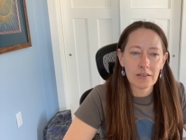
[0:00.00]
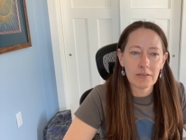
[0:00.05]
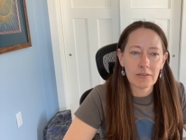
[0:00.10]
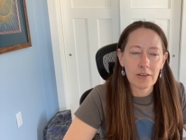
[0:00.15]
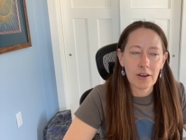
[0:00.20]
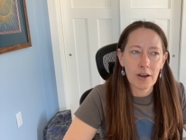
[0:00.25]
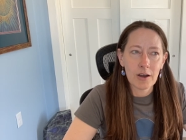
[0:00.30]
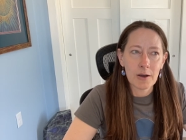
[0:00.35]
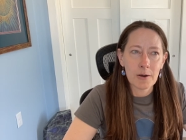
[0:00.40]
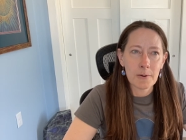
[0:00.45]

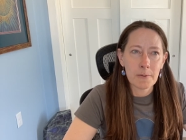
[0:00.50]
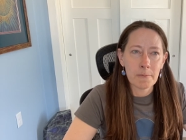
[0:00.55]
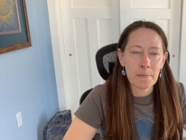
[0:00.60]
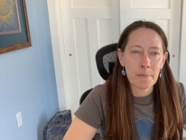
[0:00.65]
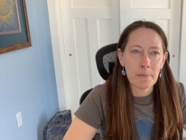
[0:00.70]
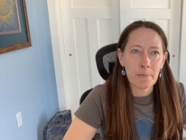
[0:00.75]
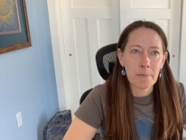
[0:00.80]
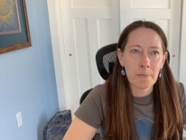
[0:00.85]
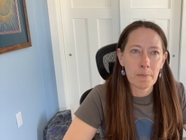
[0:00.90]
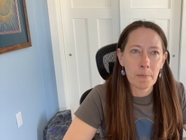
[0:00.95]

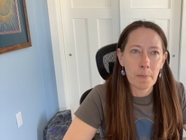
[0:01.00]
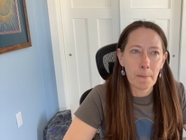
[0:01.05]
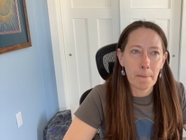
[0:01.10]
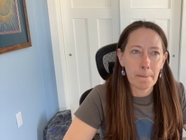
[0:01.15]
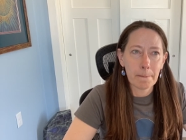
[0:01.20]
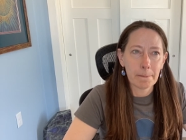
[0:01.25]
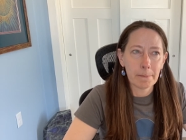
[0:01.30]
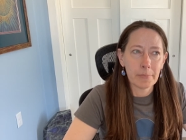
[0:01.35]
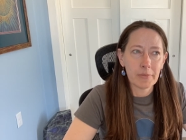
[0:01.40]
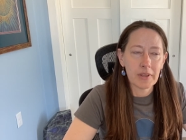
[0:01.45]
from
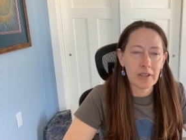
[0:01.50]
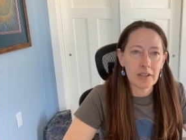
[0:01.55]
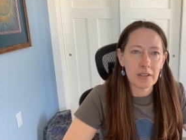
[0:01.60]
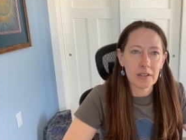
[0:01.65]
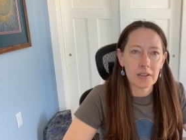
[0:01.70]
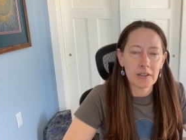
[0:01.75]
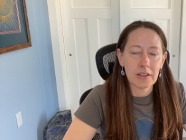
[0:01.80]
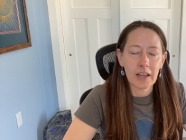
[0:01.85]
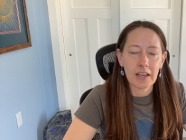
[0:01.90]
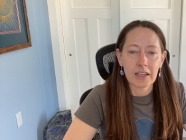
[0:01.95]

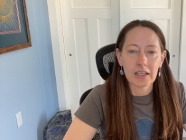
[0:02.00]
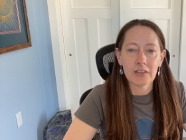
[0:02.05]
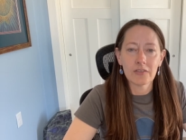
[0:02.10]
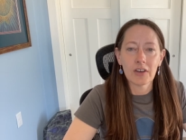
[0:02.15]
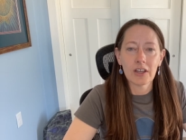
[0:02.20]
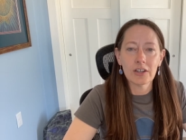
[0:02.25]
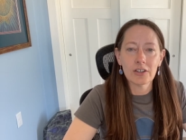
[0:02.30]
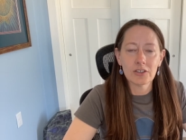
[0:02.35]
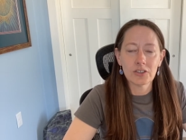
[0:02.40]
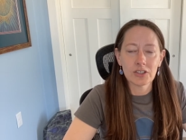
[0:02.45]
the negative
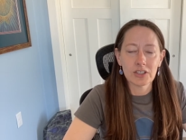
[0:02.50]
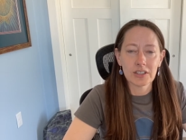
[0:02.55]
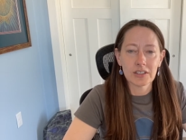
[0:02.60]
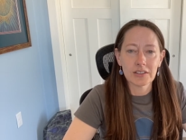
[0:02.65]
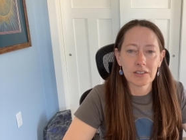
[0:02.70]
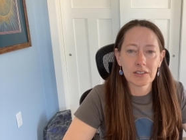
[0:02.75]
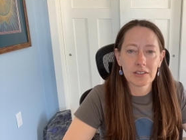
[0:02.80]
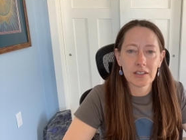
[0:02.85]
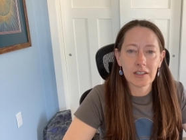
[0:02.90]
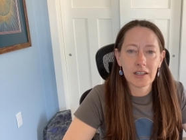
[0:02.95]

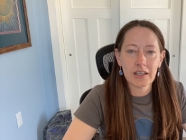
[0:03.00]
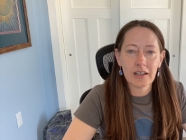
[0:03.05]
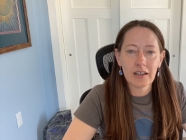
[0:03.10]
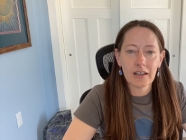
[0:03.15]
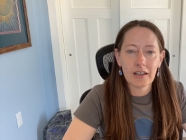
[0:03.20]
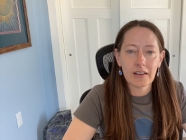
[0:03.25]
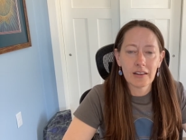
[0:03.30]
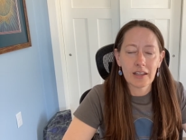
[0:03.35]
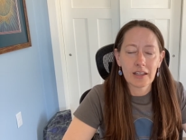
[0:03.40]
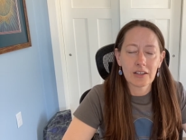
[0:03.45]
energies.
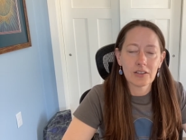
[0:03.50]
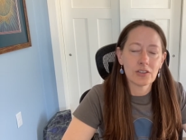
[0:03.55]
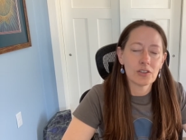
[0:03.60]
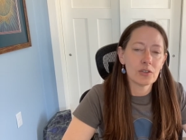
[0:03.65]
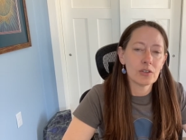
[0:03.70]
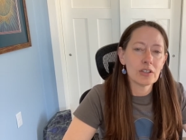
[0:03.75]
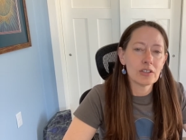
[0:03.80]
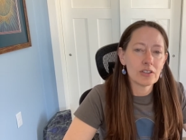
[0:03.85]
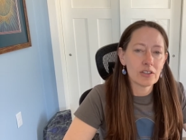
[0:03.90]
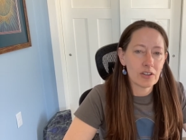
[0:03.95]
They can
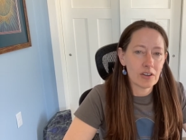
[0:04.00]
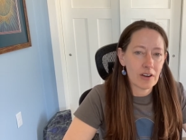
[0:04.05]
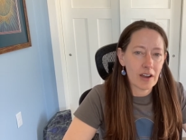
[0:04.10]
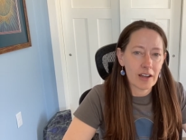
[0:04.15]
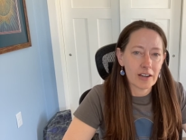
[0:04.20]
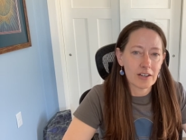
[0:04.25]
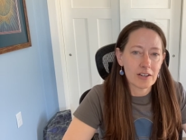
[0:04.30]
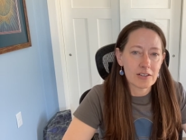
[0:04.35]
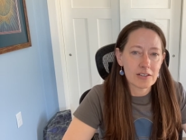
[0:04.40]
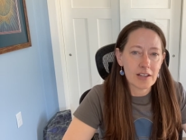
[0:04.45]
tune into their
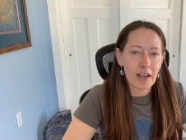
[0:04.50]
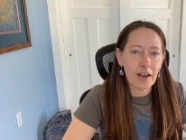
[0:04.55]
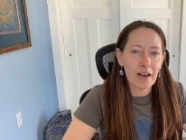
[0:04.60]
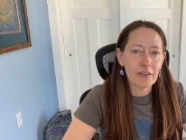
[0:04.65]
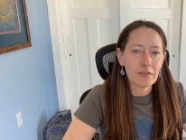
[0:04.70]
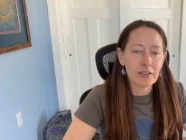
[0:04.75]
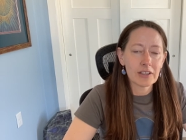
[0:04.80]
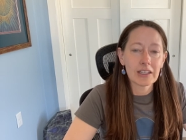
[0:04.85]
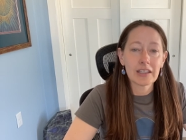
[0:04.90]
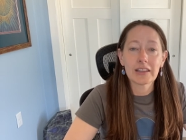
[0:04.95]
higher
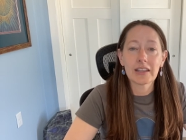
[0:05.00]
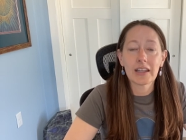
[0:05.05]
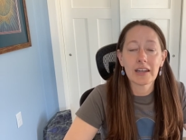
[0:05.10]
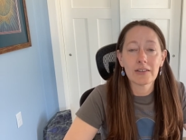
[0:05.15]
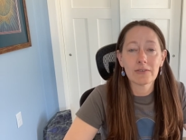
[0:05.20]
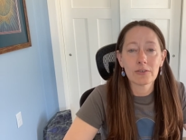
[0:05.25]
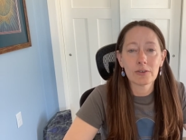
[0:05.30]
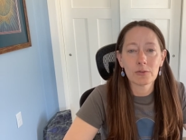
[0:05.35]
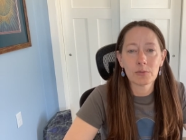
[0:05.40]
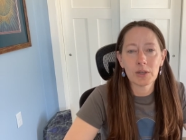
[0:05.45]
self and get that
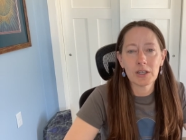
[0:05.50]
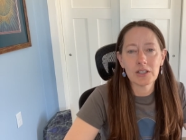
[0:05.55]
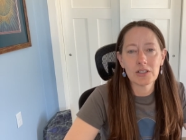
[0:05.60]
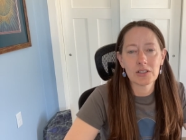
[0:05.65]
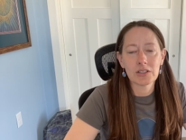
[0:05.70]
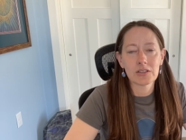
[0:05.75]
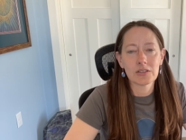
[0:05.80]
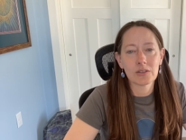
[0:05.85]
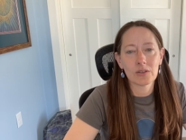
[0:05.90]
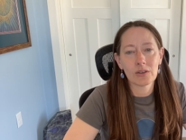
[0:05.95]

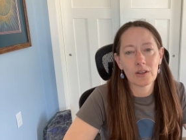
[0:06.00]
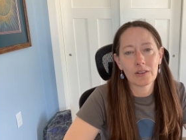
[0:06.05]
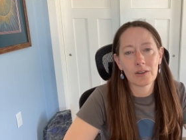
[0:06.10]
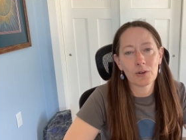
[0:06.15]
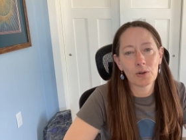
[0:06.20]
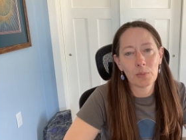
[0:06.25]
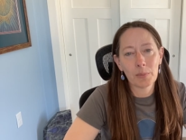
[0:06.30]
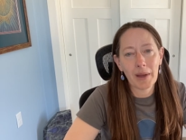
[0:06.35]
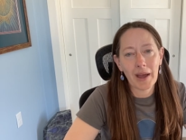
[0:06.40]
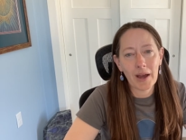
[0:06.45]
information so that
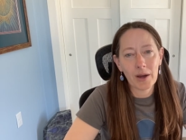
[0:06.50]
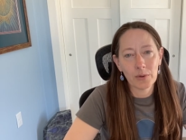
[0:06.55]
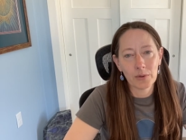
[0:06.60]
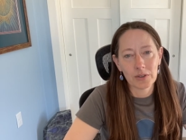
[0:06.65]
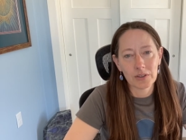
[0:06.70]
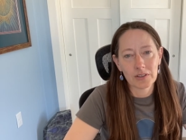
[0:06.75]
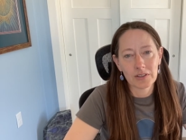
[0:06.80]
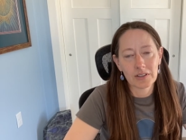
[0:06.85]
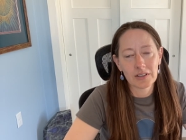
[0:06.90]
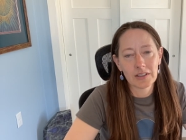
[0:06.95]
they're
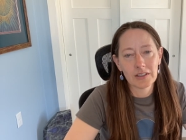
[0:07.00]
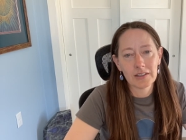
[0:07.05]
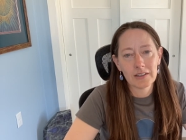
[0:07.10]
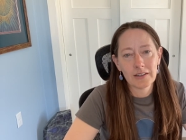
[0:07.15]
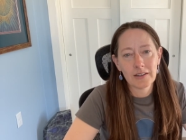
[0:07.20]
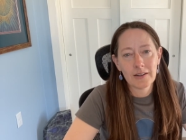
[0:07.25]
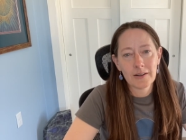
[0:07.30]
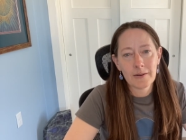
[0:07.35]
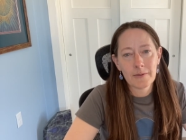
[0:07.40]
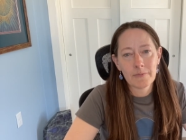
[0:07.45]
empowered.
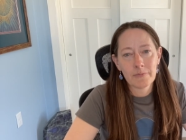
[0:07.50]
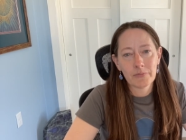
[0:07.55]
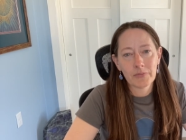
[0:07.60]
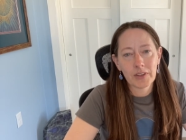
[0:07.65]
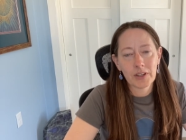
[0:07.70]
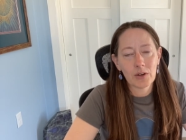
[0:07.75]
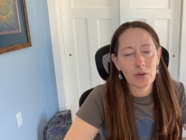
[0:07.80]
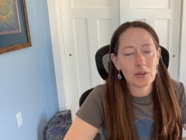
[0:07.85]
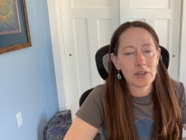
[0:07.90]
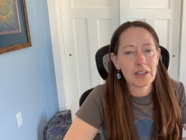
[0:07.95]

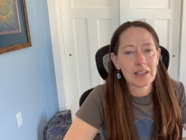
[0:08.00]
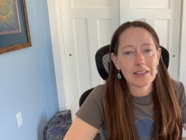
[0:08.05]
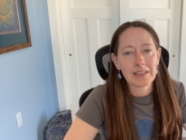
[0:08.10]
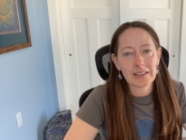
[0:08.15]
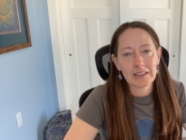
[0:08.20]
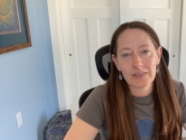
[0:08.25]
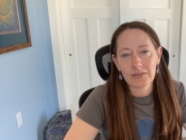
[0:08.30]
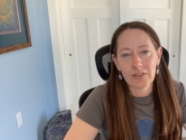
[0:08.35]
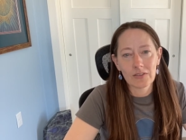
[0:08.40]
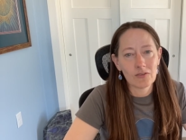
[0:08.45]
They don't need to
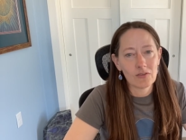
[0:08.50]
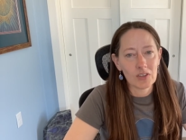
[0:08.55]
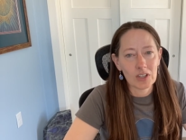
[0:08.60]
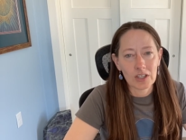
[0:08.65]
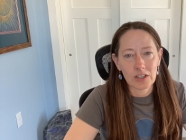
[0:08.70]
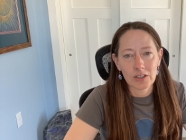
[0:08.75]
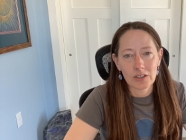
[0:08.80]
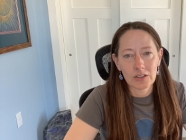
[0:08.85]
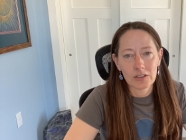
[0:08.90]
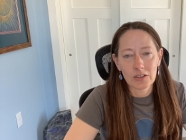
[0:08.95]
live in
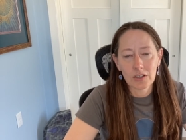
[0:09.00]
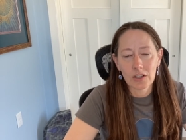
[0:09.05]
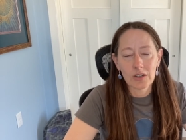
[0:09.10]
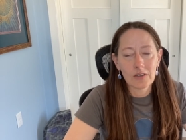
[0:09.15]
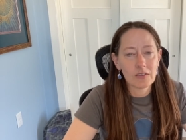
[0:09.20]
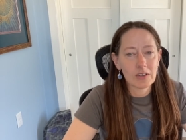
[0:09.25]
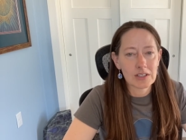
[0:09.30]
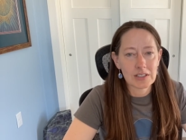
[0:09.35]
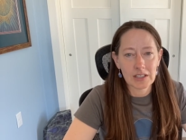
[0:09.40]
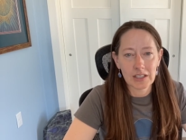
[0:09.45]
fear. None
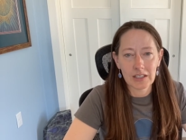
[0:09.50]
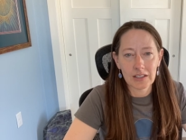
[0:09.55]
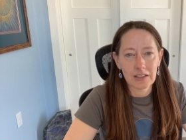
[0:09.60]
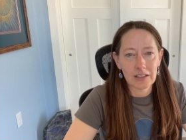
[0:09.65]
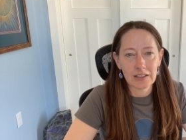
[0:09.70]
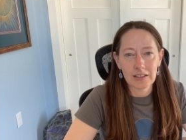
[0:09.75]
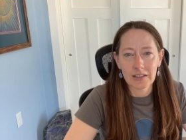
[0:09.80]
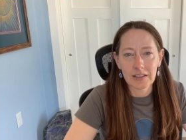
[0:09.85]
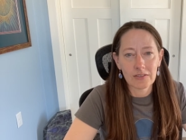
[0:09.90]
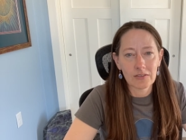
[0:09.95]
of us
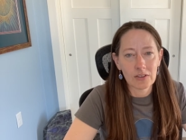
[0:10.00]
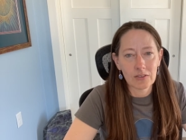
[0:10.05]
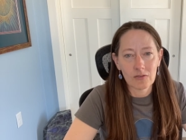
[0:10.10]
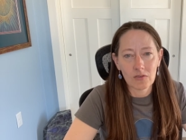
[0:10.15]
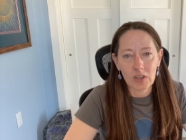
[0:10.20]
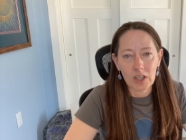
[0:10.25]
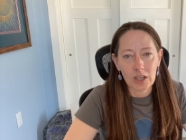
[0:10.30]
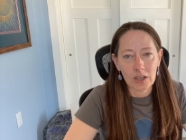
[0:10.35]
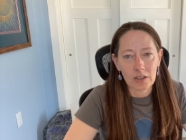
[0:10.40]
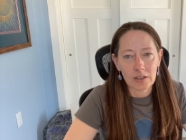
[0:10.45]
need to live in
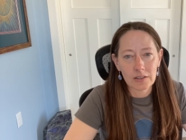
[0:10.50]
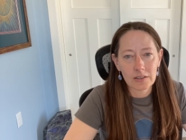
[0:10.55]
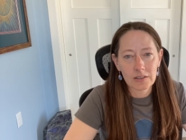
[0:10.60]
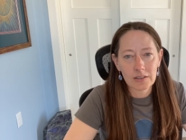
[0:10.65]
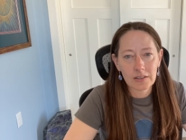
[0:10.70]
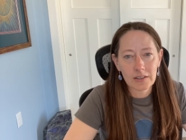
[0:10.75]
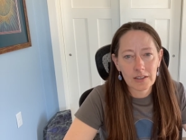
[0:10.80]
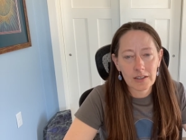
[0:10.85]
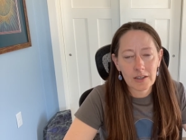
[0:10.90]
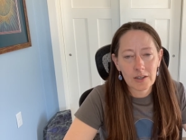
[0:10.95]
fear.
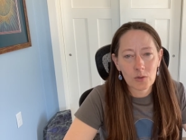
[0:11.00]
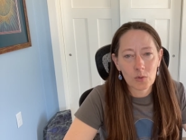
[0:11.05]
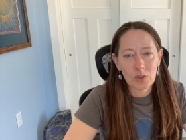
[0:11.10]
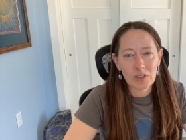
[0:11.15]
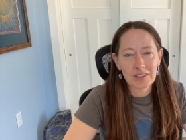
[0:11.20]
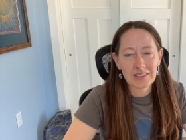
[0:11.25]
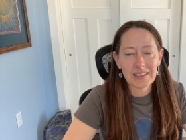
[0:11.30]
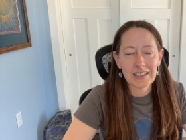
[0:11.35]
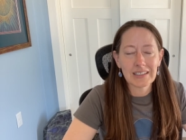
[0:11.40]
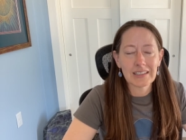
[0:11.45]
We
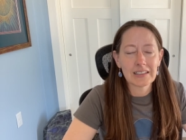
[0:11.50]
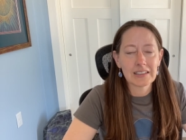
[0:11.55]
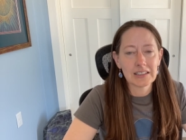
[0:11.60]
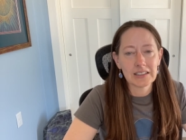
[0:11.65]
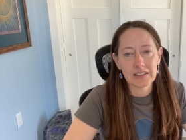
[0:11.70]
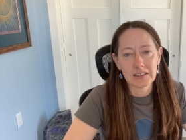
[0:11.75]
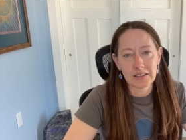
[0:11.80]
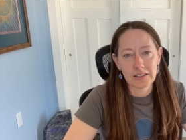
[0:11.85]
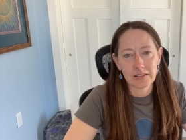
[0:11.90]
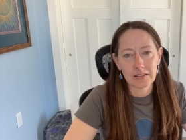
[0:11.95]
just need to
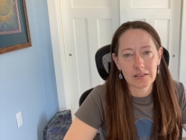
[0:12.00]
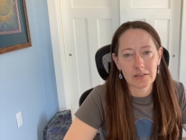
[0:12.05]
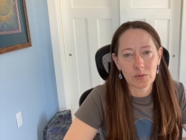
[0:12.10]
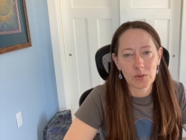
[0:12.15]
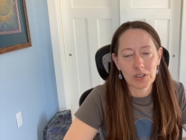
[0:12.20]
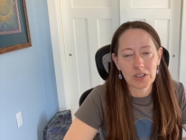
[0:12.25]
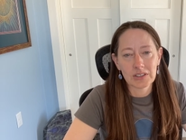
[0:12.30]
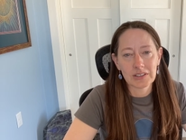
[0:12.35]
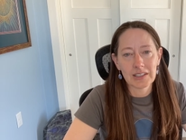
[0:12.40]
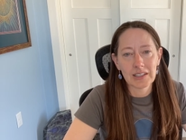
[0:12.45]
listen.
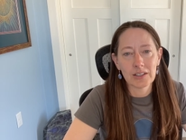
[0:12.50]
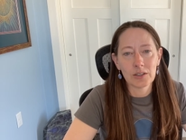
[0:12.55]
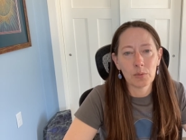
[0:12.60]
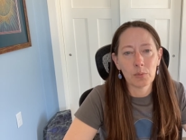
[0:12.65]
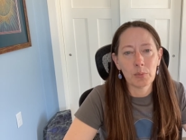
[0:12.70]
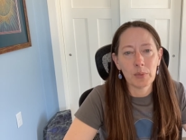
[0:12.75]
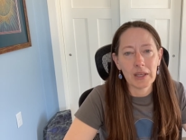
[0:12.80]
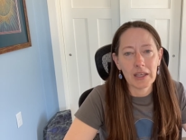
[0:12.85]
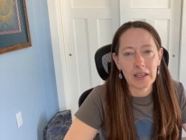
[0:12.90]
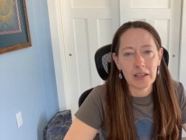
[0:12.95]
We just need to
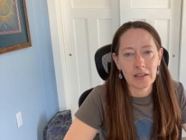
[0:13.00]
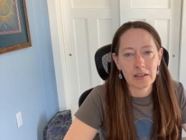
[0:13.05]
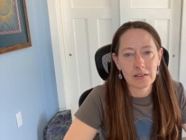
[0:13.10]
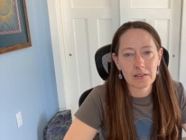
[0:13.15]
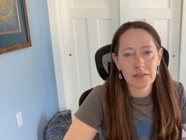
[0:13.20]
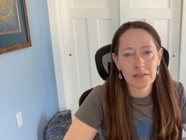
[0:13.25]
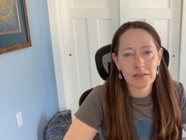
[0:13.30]
be.